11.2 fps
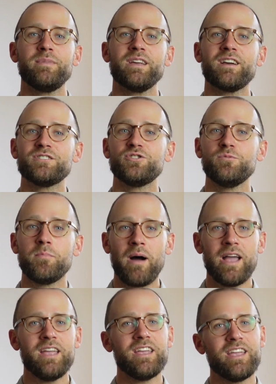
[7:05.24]
because you
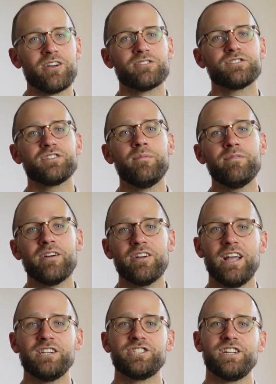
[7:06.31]
might hear some
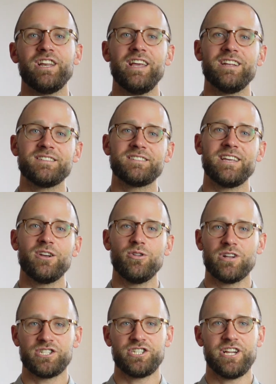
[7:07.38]
variation in a single
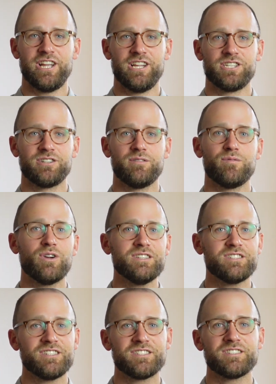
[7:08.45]
exchange. For
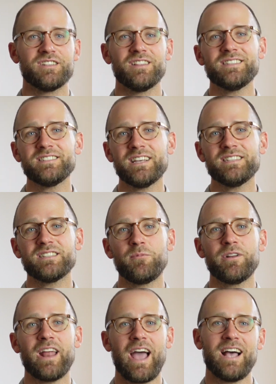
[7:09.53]
instance, let's say
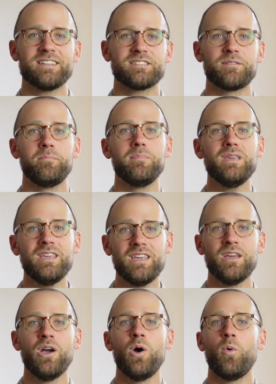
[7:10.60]
someone asked
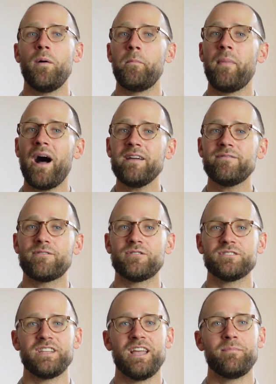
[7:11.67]
me what my
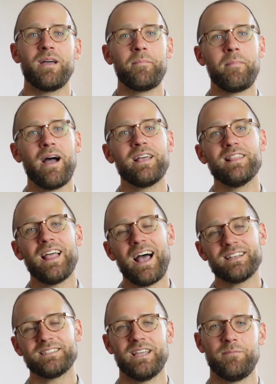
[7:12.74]
first name and my
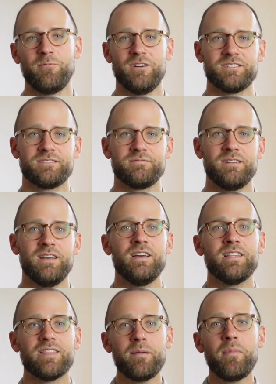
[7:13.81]
last name was.
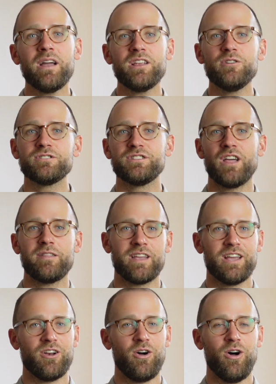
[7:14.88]
They might use
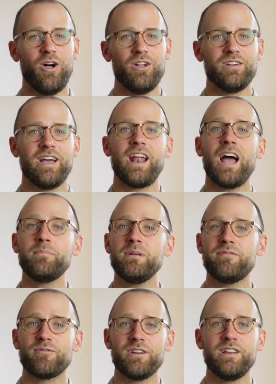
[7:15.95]
nothing at all, and I'd be
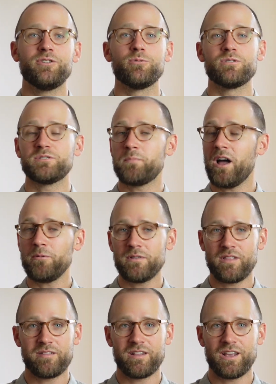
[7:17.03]
free to respond with
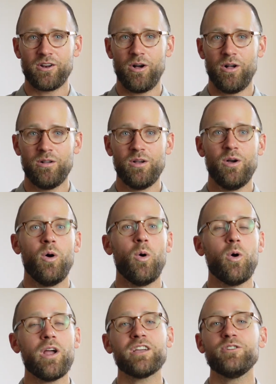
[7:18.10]
nothing at all,
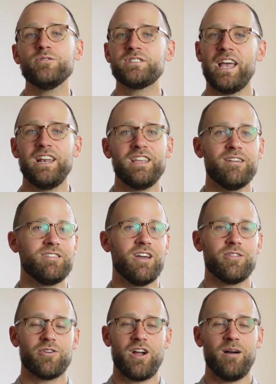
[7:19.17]
or I could use any of the
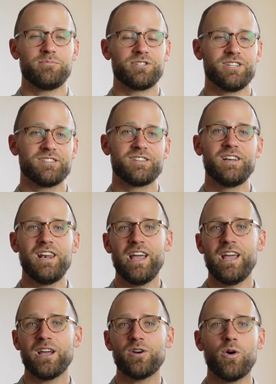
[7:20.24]
other options,
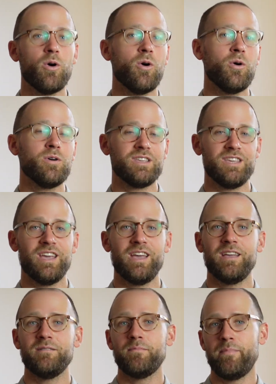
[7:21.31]
le, ko,
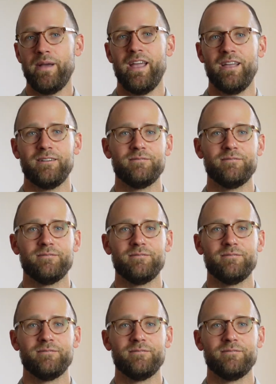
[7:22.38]
ye, be.